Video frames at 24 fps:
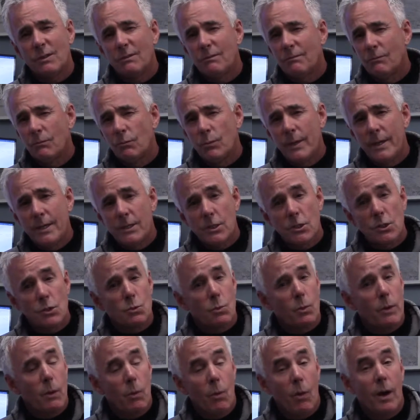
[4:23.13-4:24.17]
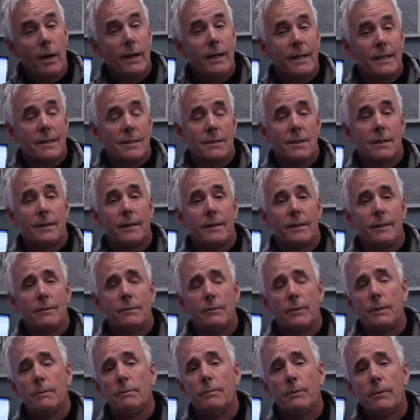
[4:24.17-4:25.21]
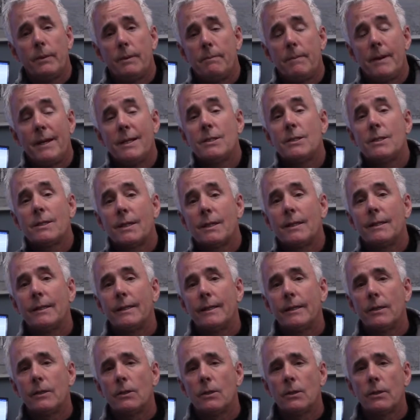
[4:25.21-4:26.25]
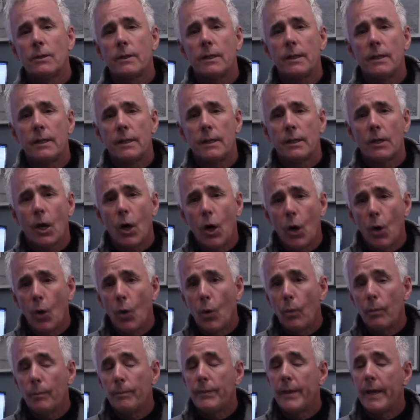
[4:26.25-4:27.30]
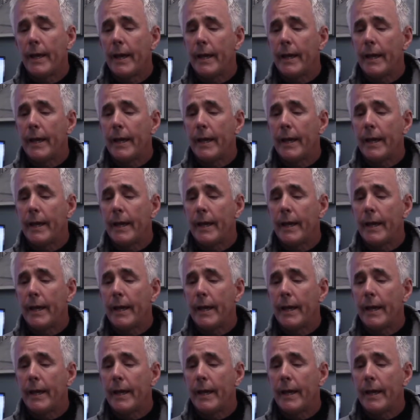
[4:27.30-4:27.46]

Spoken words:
Reasons we want to insulate. We basically are looking at a home